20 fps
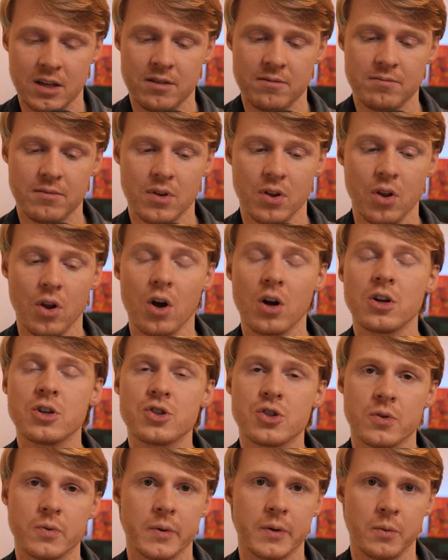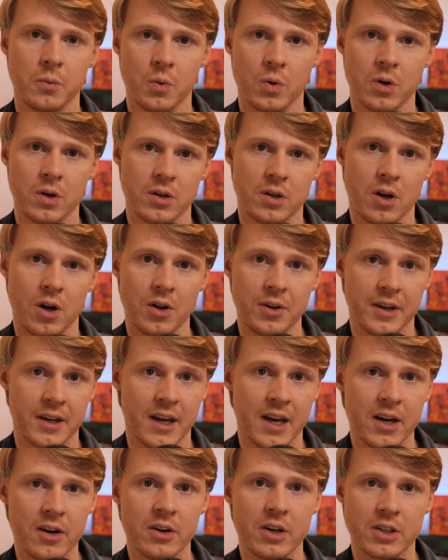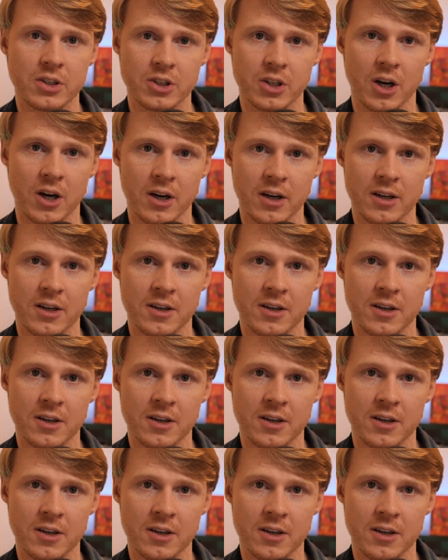larger reward called a character arc.